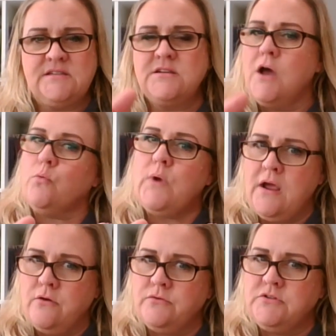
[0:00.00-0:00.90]
It's not
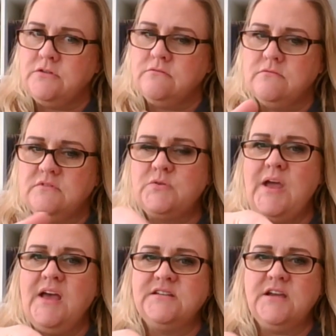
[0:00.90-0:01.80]
round, so I
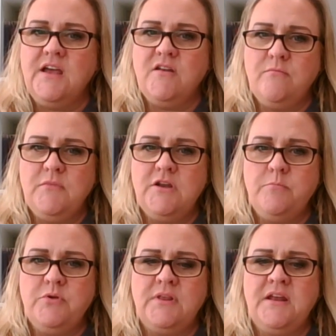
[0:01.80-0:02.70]
had to kind of
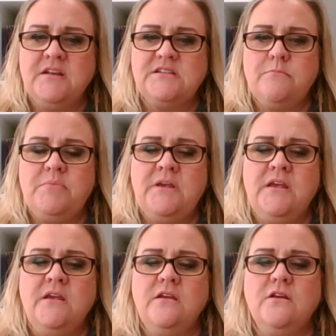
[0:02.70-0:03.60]
manipulate it to be,